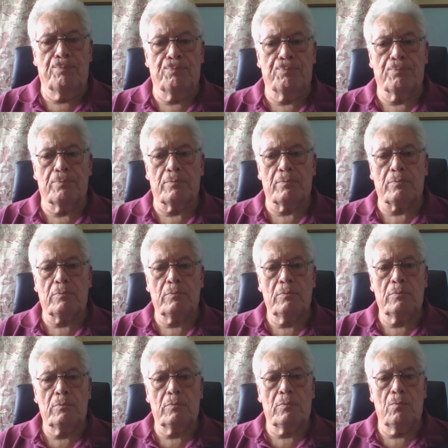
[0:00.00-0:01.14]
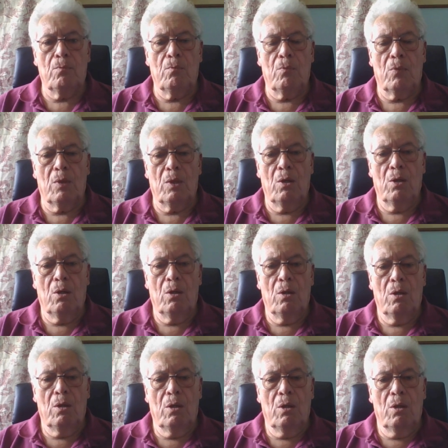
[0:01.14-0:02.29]

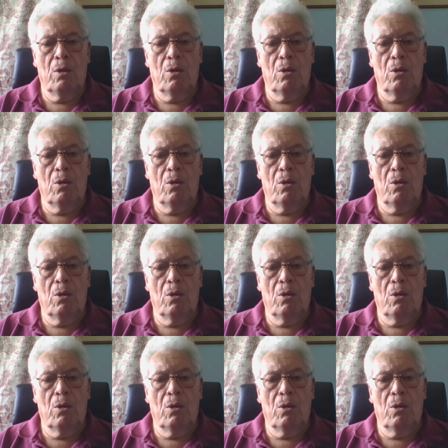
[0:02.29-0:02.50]
(no one is talking)